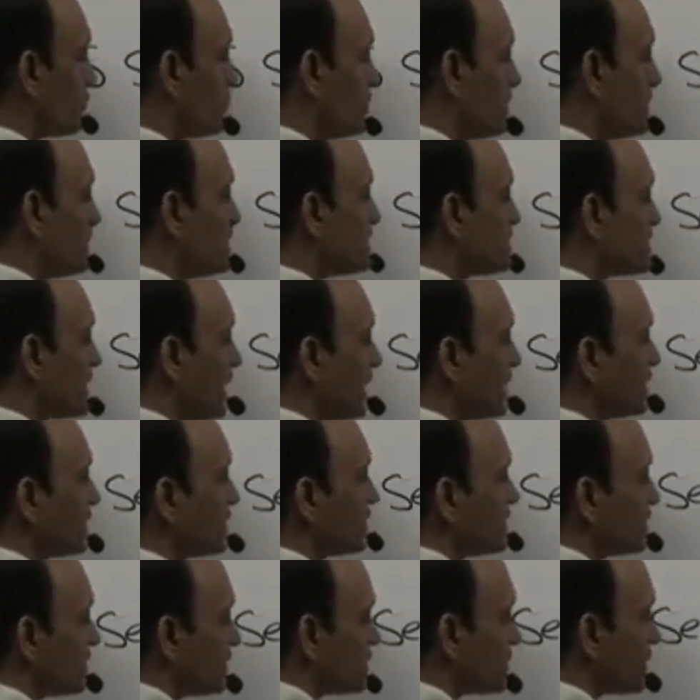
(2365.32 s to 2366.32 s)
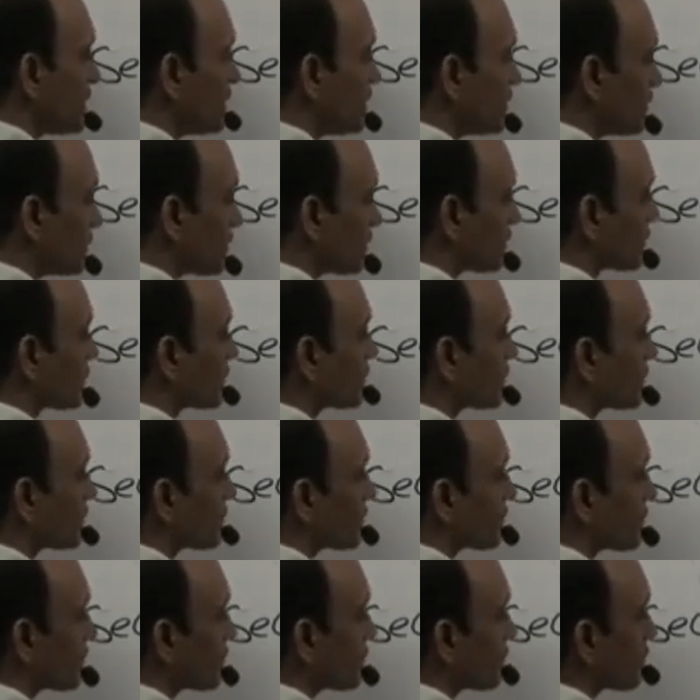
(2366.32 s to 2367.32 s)
b sin theta
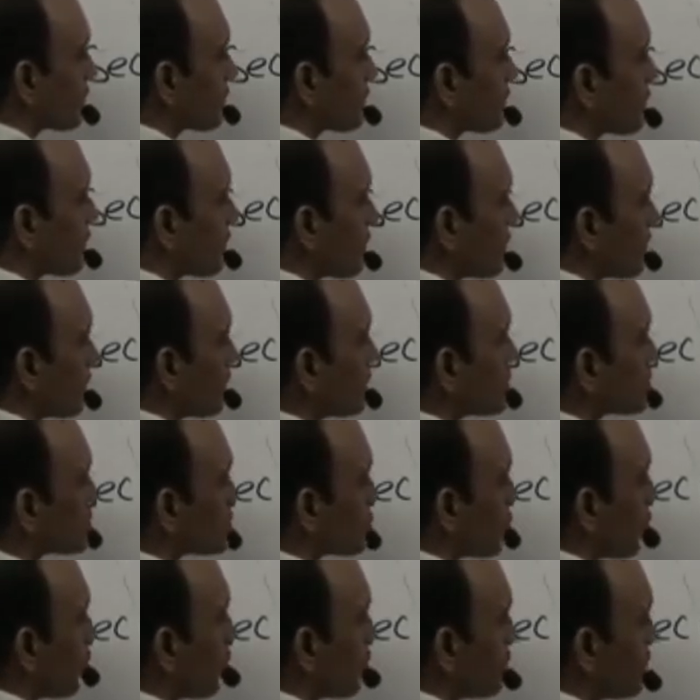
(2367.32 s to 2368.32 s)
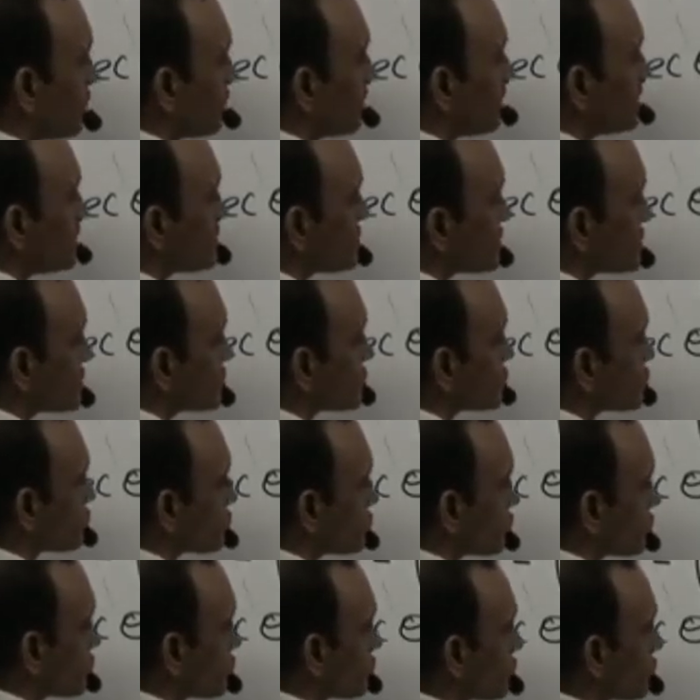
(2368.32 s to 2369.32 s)
is always